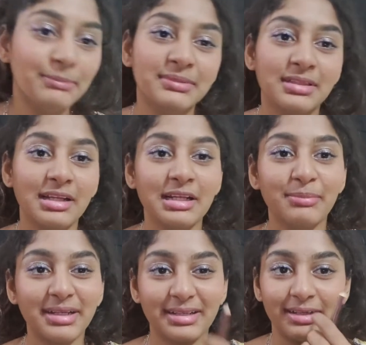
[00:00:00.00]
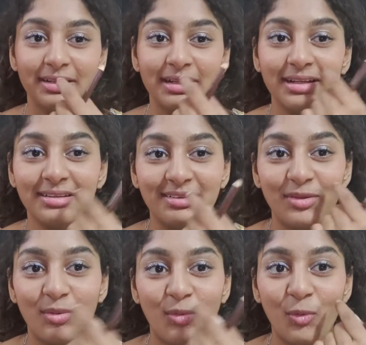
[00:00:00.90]
lips little bit
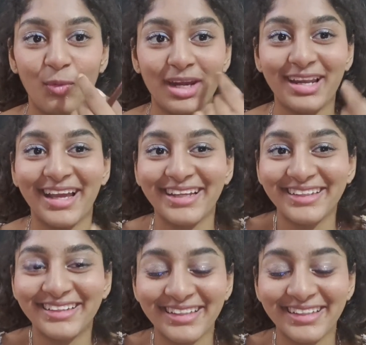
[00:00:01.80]
overline.